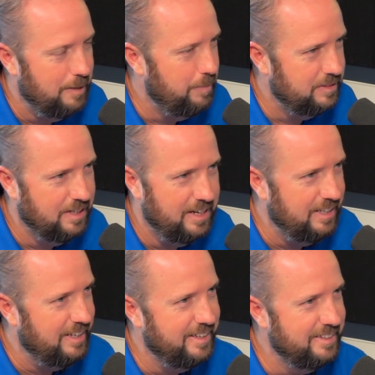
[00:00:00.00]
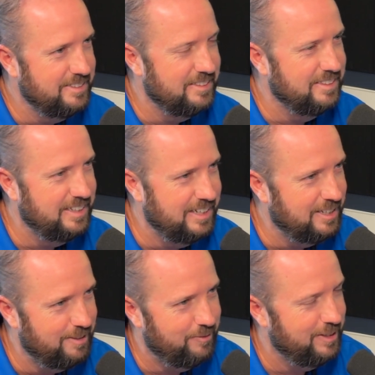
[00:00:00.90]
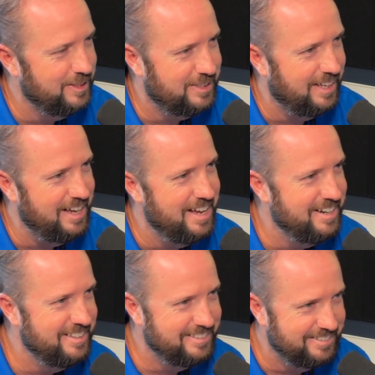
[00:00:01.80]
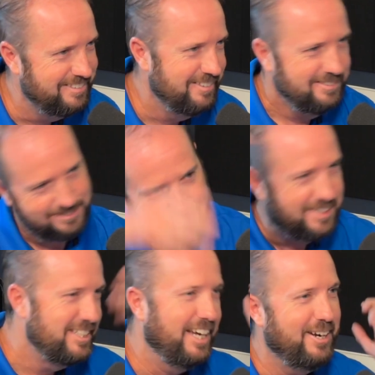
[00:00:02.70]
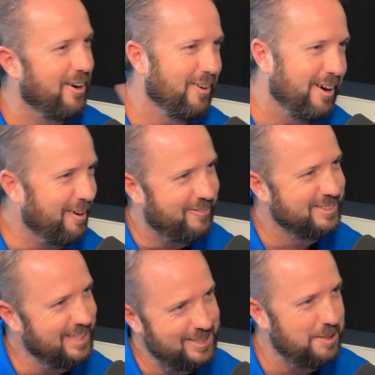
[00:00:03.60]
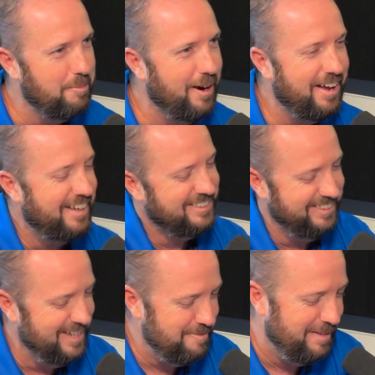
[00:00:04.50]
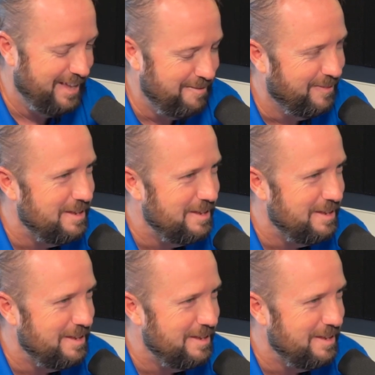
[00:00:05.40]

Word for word: up as an alias, and then get to the finish line, and then take it all off and say surprise. yeah, that'd be,